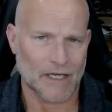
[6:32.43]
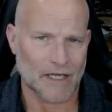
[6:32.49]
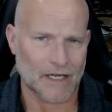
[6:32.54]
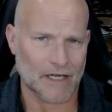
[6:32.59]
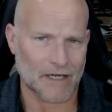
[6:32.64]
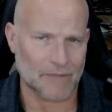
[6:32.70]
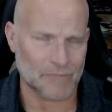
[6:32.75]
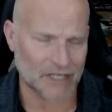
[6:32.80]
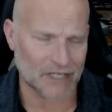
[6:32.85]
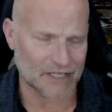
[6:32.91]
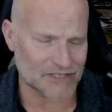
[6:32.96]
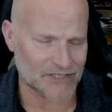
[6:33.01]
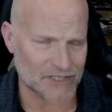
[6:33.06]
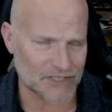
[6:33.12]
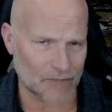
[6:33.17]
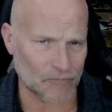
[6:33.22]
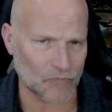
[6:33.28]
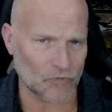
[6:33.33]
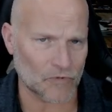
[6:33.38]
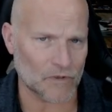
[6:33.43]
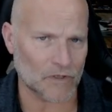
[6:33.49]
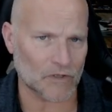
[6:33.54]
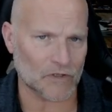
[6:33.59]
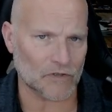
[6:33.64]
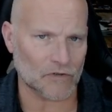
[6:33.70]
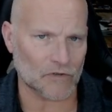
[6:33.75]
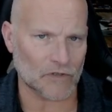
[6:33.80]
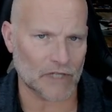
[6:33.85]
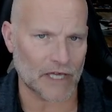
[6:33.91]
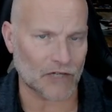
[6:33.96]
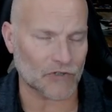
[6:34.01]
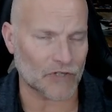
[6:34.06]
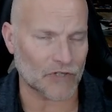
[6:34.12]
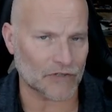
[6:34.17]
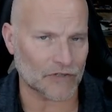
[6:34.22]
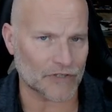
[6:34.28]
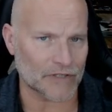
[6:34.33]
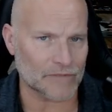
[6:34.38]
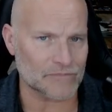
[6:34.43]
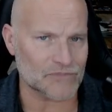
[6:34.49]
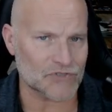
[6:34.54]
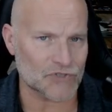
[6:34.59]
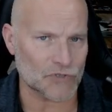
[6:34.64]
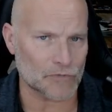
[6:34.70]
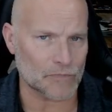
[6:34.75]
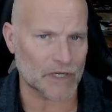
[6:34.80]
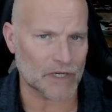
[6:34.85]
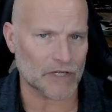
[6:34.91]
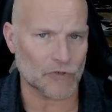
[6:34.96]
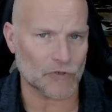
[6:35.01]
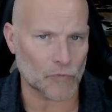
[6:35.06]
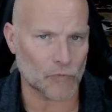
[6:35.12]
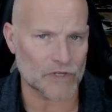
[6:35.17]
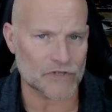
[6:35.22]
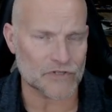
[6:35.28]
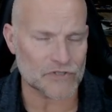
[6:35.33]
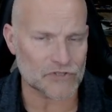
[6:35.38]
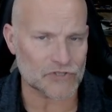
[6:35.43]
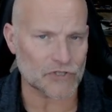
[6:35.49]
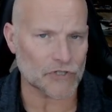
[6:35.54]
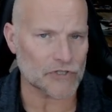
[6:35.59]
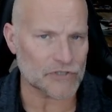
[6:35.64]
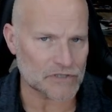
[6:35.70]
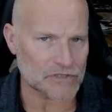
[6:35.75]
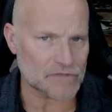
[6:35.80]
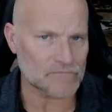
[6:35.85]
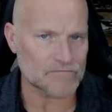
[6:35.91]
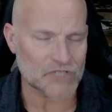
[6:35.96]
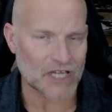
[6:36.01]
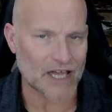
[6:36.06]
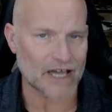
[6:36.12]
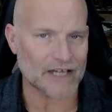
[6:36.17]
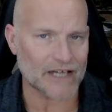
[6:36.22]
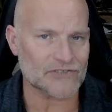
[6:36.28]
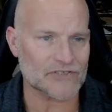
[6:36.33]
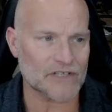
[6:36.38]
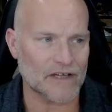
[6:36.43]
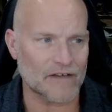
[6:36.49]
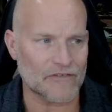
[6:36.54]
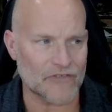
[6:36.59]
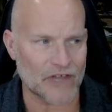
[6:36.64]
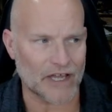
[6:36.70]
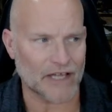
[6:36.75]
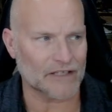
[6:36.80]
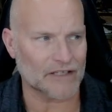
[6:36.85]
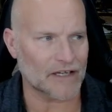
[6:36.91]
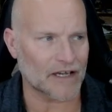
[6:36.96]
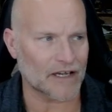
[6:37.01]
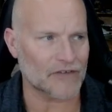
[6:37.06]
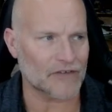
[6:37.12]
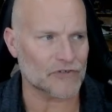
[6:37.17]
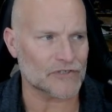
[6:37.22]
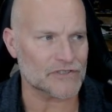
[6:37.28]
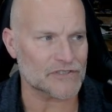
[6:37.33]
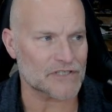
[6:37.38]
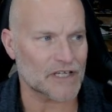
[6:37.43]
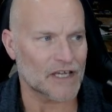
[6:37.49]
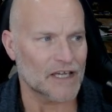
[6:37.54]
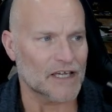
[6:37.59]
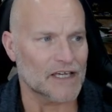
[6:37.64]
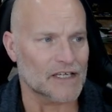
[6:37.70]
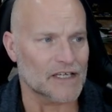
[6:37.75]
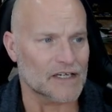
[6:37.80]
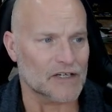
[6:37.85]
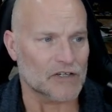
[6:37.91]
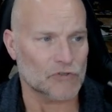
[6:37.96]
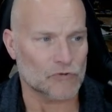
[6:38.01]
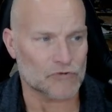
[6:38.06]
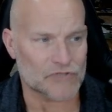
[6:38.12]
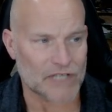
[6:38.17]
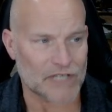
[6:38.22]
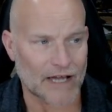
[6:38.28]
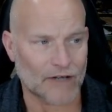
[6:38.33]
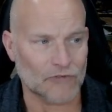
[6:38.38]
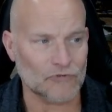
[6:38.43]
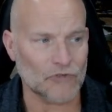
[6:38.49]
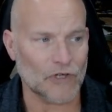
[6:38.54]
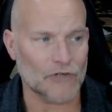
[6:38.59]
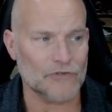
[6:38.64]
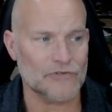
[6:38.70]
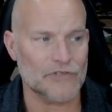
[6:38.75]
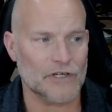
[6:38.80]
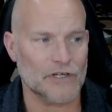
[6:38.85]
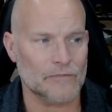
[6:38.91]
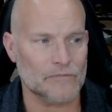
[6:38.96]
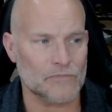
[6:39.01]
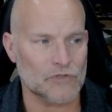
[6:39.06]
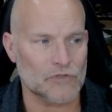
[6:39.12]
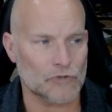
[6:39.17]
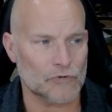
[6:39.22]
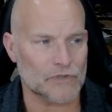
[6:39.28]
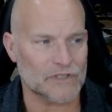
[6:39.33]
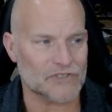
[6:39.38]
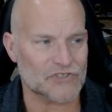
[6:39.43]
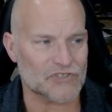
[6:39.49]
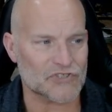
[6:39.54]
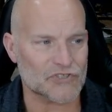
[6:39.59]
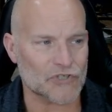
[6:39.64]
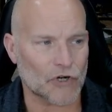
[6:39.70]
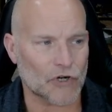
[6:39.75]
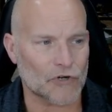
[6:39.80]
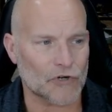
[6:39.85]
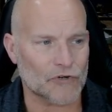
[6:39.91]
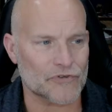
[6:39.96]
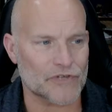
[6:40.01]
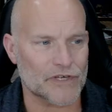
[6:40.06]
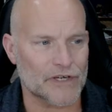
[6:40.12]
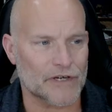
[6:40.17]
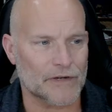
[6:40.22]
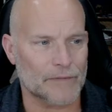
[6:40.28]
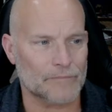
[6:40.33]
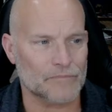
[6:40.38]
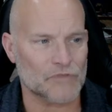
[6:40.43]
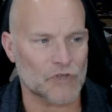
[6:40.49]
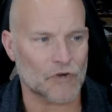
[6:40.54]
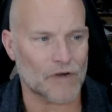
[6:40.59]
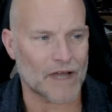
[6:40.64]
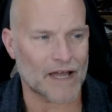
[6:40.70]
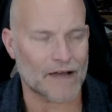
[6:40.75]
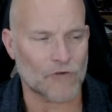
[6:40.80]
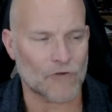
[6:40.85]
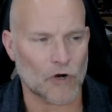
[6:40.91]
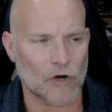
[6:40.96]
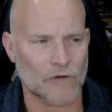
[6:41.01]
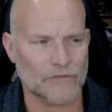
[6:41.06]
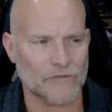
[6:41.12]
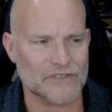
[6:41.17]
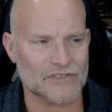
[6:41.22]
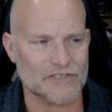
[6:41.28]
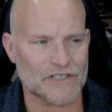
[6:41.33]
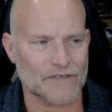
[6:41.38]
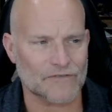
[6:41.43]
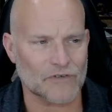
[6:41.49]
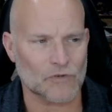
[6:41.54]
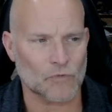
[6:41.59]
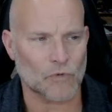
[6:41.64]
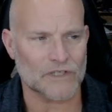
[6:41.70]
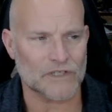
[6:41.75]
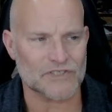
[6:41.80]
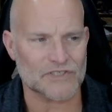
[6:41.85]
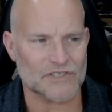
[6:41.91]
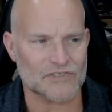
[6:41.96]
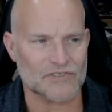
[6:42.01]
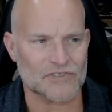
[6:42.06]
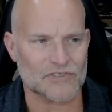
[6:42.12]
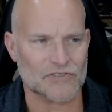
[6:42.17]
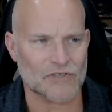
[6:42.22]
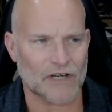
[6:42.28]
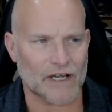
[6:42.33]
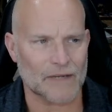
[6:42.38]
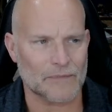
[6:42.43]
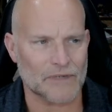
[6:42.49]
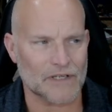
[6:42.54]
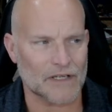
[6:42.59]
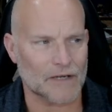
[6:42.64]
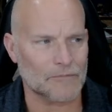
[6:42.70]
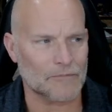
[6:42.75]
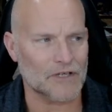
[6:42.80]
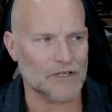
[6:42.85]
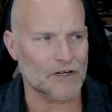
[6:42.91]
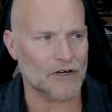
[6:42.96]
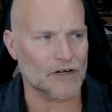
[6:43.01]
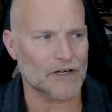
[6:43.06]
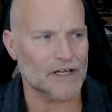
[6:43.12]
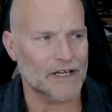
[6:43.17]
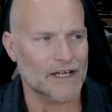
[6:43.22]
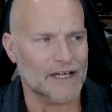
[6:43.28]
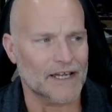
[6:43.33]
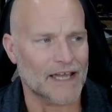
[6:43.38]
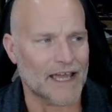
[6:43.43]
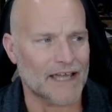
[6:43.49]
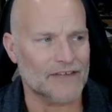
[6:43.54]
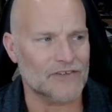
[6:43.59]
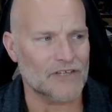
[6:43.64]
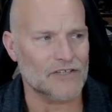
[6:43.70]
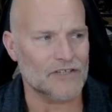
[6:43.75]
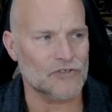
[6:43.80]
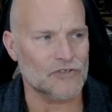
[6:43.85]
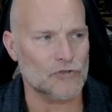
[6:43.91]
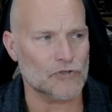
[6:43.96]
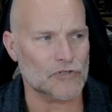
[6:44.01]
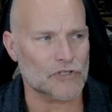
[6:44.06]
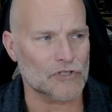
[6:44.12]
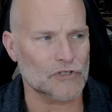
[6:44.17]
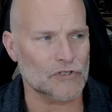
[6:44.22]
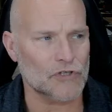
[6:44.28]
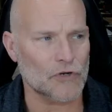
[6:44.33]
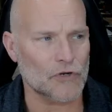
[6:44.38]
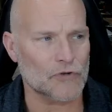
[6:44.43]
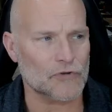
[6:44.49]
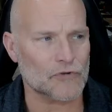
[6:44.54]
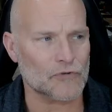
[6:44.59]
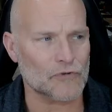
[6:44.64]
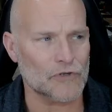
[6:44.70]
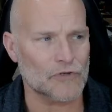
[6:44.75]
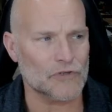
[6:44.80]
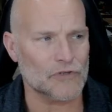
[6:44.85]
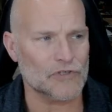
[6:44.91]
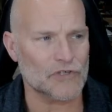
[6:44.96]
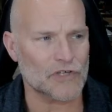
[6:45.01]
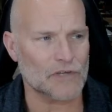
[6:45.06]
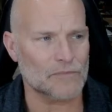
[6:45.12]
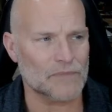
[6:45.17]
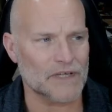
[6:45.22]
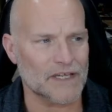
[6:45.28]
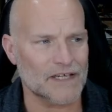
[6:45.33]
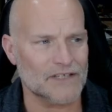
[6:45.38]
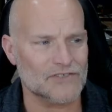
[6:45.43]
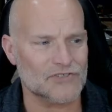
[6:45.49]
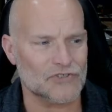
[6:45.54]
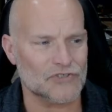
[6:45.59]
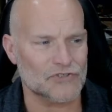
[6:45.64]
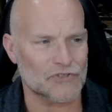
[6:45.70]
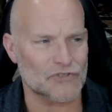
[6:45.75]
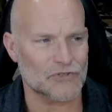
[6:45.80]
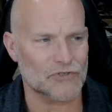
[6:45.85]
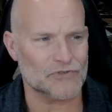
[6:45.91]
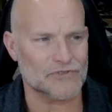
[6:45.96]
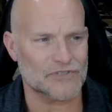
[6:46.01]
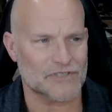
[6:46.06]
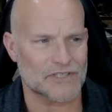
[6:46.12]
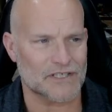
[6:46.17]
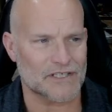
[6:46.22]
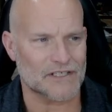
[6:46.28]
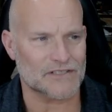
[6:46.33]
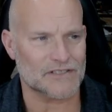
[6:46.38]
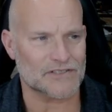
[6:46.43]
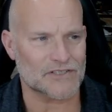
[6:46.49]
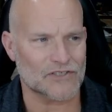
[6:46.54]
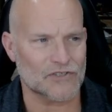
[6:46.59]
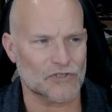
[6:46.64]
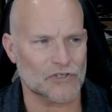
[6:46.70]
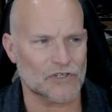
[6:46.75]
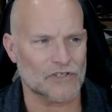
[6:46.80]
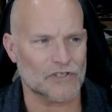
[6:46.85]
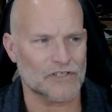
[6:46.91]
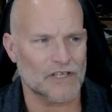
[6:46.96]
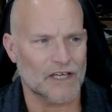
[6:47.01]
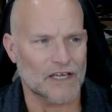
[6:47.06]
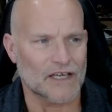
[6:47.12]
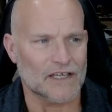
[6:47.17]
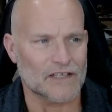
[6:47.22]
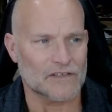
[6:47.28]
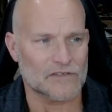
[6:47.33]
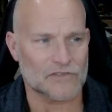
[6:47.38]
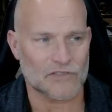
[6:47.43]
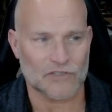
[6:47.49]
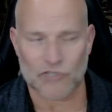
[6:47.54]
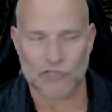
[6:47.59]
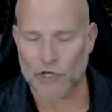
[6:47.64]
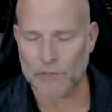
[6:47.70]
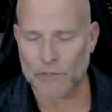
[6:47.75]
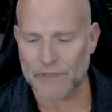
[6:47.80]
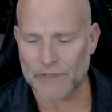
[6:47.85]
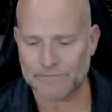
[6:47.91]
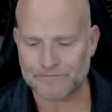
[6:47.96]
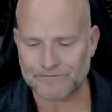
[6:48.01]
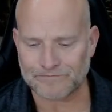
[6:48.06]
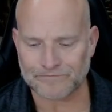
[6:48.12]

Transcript: because some LLMs do better with certain tasks than others. You download them, you install them, you have all of these different ones it's describing up here, and then you can go through and you can begin to use these and you can determine,